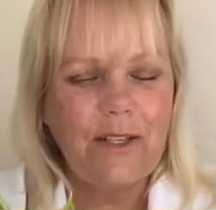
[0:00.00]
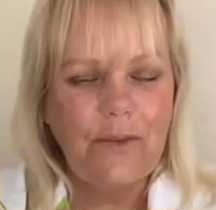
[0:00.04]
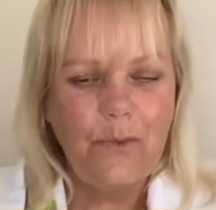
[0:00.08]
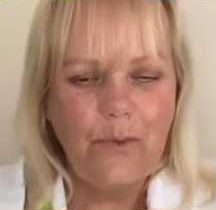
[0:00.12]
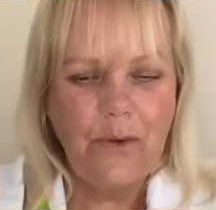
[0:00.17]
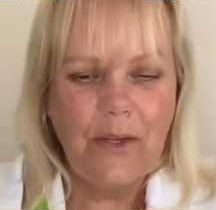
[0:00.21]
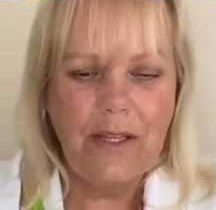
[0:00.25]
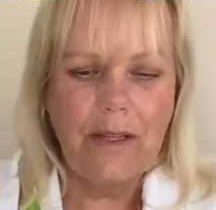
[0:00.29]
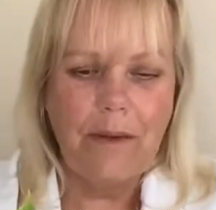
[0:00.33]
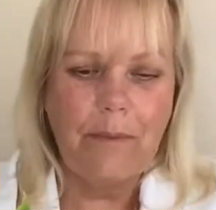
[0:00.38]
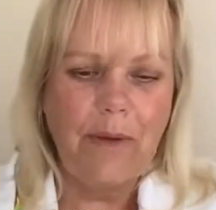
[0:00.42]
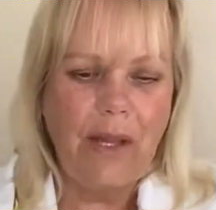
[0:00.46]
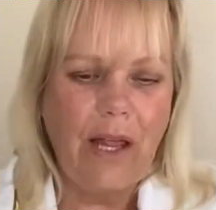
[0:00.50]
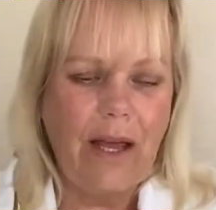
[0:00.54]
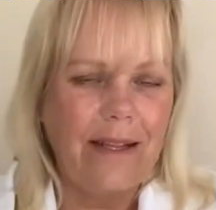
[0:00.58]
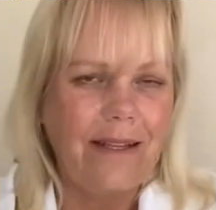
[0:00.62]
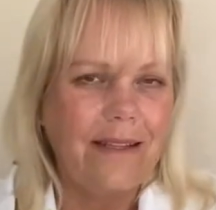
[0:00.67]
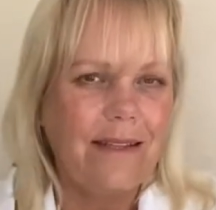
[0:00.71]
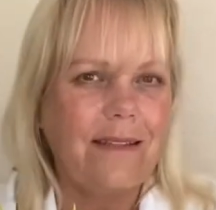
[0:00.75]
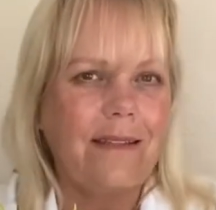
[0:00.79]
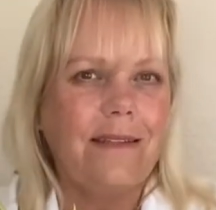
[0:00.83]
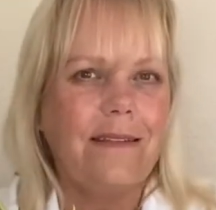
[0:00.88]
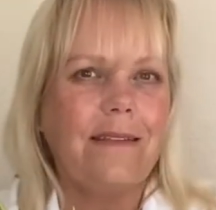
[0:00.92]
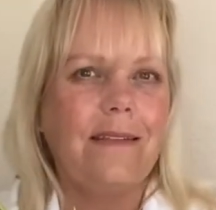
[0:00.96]
with
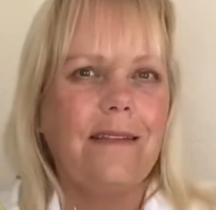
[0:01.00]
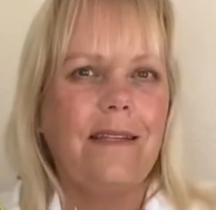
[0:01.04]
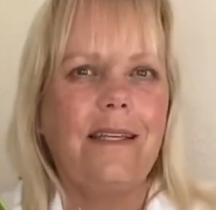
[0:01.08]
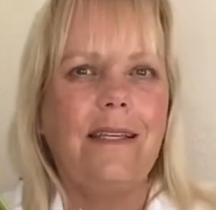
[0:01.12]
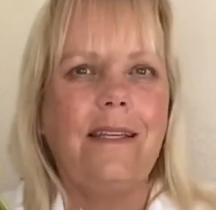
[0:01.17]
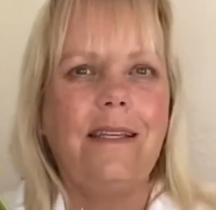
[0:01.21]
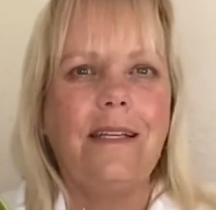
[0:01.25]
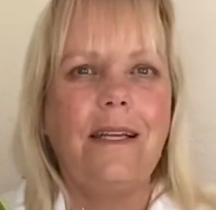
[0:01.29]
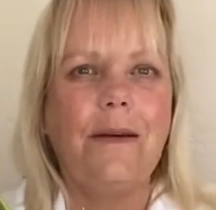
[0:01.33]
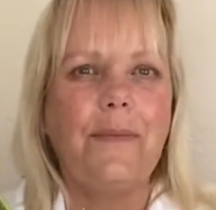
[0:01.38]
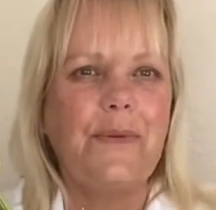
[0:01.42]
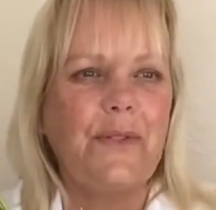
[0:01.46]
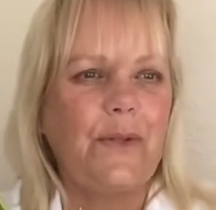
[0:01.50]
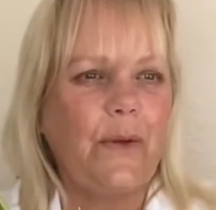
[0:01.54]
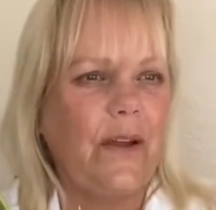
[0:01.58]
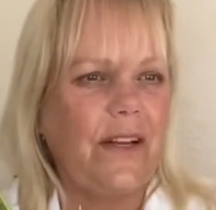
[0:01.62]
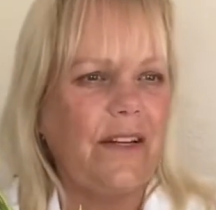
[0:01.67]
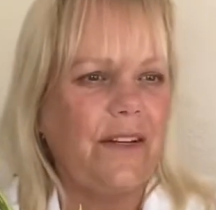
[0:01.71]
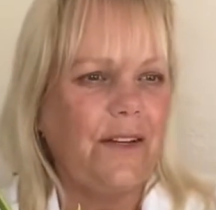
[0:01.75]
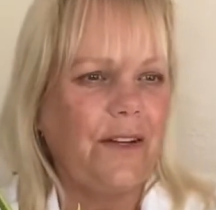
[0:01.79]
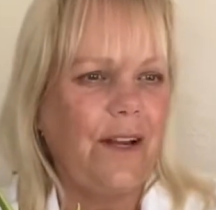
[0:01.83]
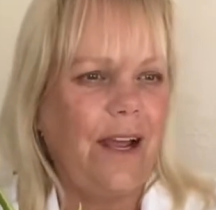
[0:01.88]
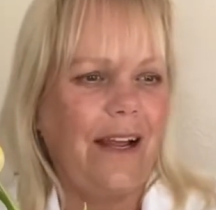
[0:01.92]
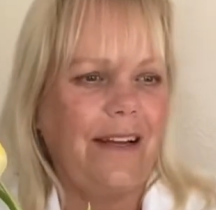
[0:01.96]
appliances to heat up. So I
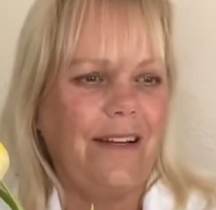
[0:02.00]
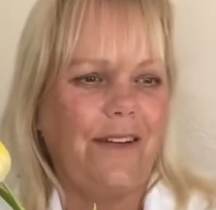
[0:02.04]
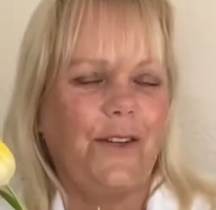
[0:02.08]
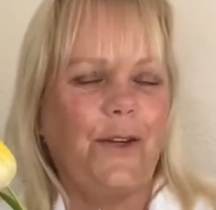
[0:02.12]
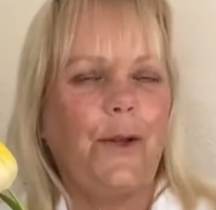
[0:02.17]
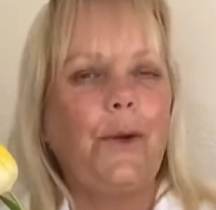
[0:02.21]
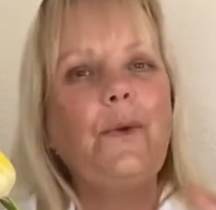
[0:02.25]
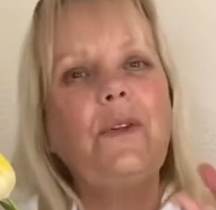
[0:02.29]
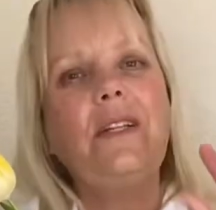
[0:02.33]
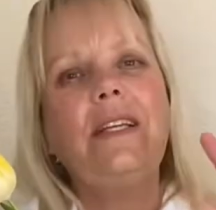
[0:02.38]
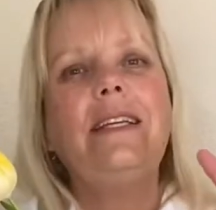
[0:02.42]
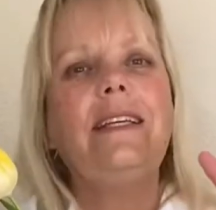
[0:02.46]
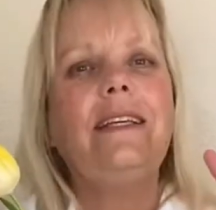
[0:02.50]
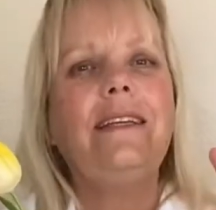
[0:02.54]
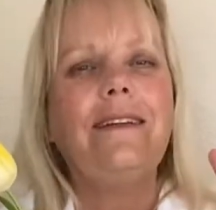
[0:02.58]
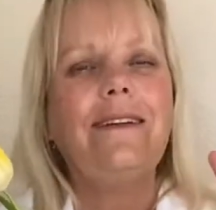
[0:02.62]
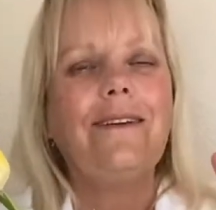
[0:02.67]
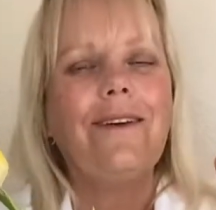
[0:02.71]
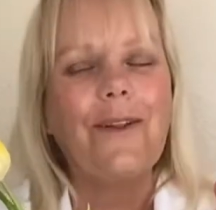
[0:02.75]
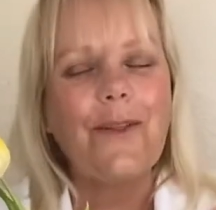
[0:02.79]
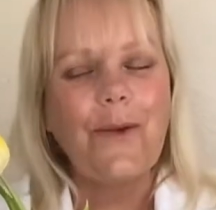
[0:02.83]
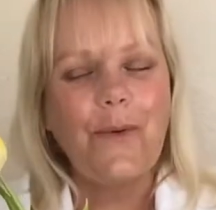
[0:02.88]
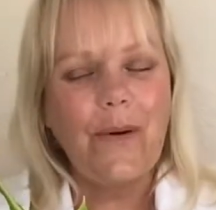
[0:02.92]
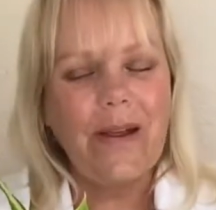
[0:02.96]
turn the heat
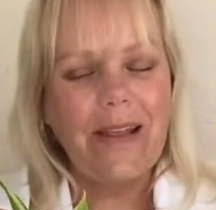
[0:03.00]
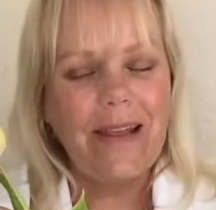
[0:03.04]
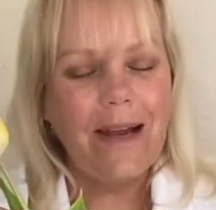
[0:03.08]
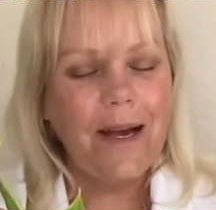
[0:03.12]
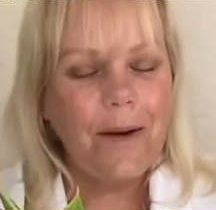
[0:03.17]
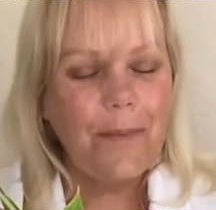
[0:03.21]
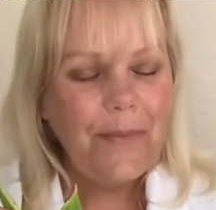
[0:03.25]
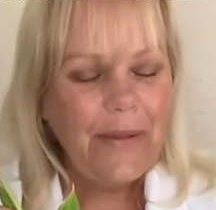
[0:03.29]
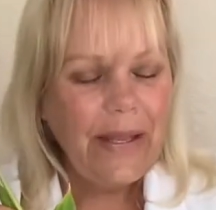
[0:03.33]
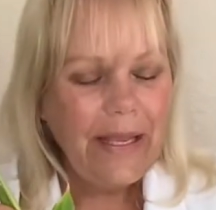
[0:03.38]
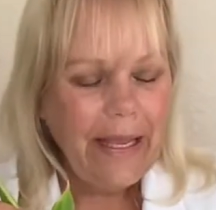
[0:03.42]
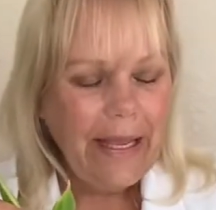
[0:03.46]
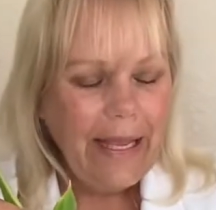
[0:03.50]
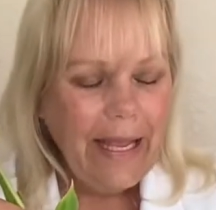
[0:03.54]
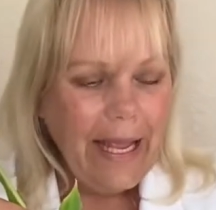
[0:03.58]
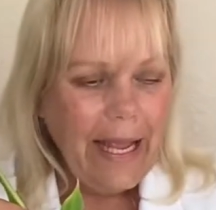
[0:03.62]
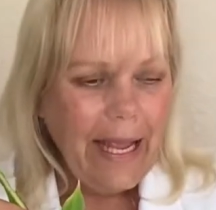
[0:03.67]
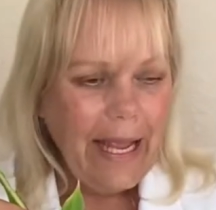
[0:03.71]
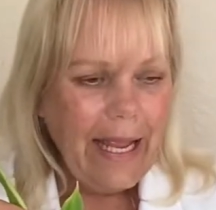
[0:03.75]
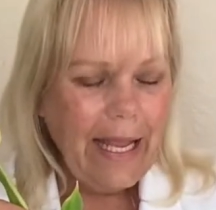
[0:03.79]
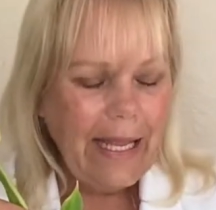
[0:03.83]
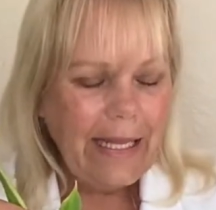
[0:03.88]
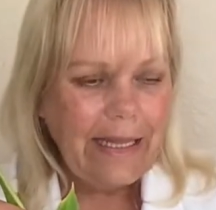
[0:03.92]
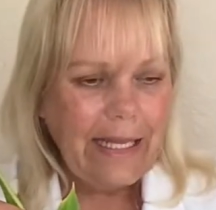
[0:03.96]
all the way up,
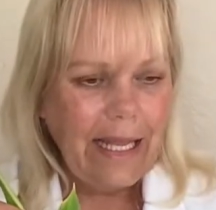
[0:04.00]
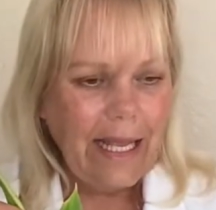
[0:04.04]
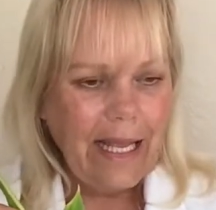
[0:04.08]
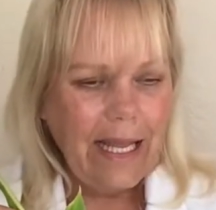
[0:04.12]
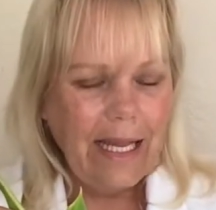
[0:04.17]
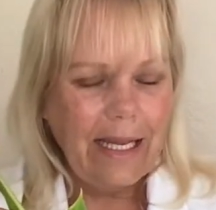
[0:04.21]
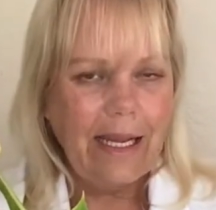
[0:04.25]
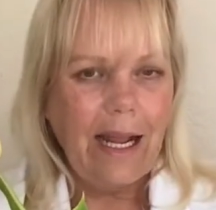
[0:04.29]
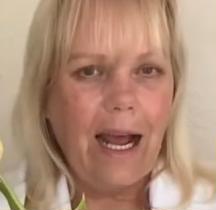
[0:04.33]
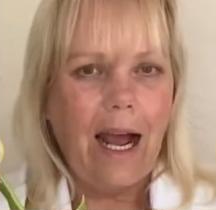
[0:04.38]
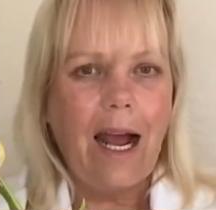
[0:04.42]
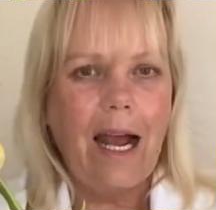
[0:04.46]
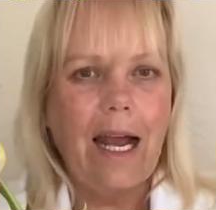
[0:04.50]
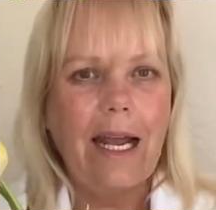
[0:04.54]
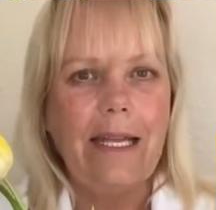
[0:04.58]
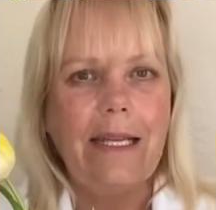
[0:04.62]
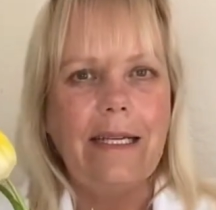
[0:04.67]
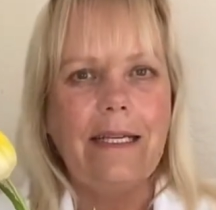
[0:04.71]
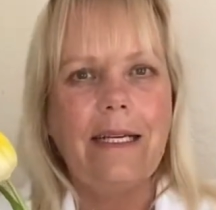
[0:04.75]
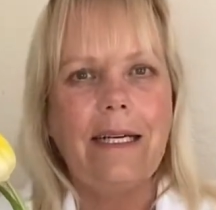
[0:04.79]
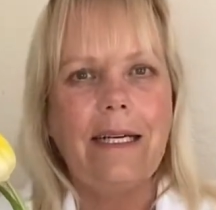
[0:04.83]
and then I